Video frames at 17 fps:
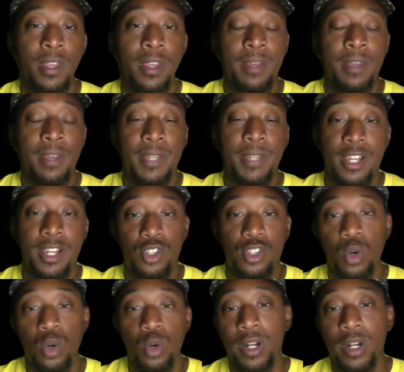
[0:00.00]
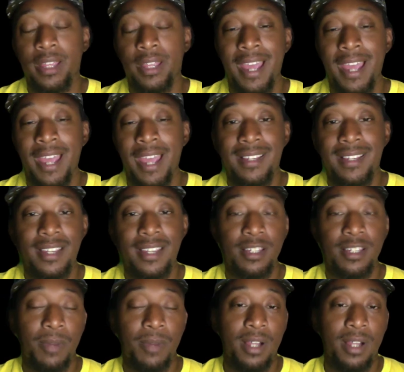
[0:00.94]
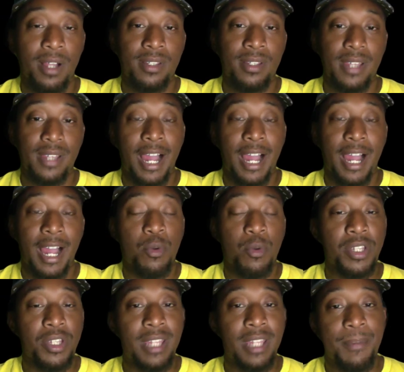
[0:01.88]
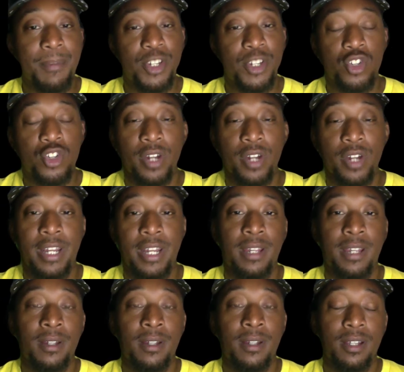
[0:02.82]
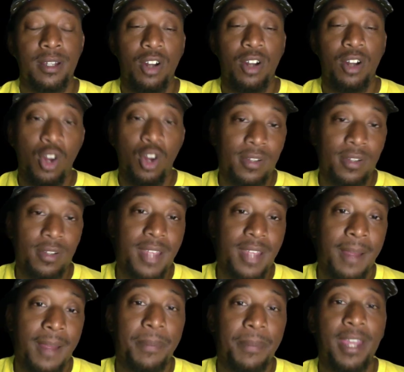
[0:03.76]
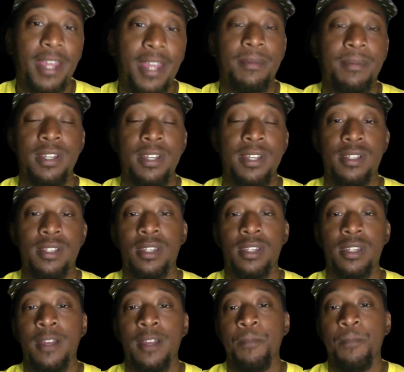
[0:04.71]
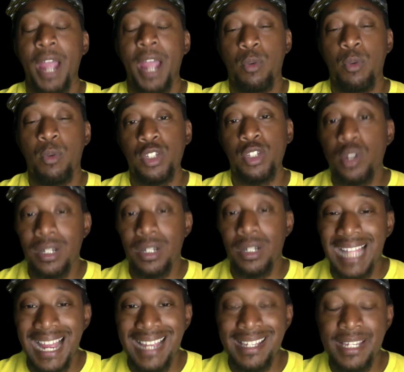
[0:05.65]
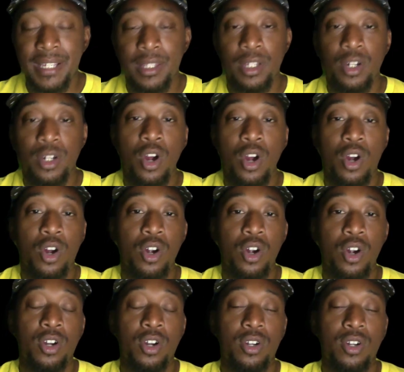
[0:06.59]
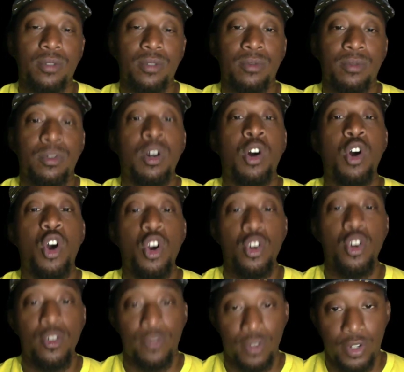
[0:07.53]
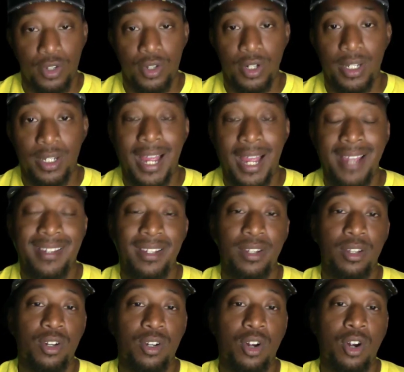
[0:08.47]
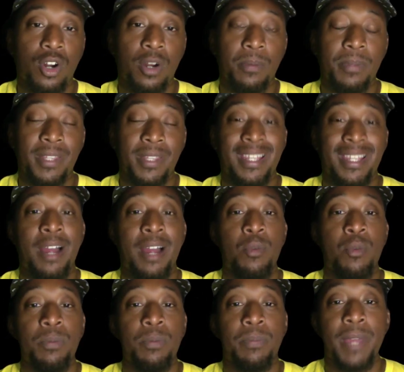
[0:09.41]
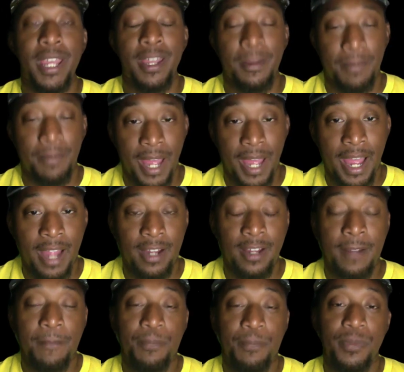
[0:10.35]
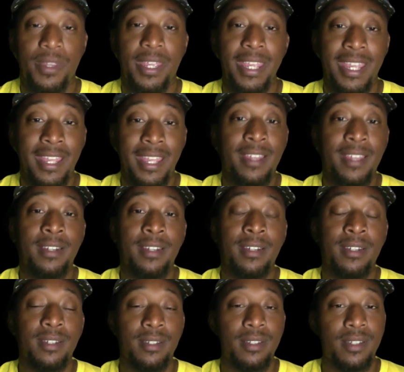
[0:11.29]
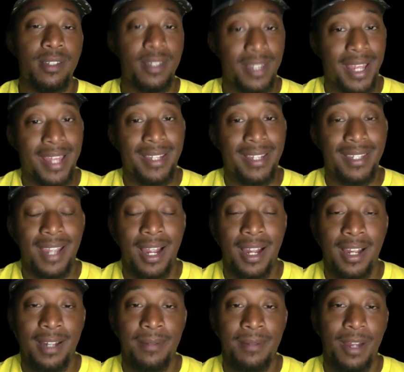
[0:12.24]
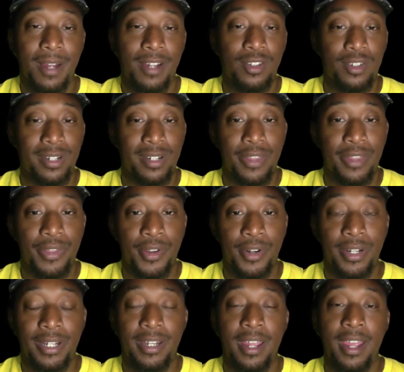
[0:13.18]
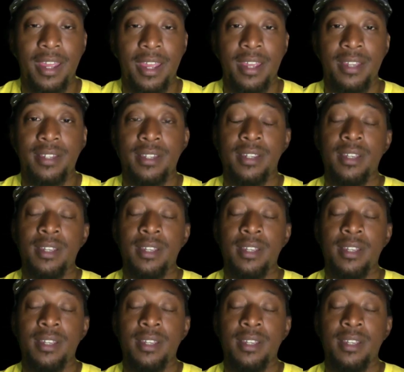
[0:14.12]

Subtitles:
because during that 6 months, I was demonstrating on-time payments. I was utilizing the card, well, overutilizing the card, but then I would pay it back in said time underneath 30 days.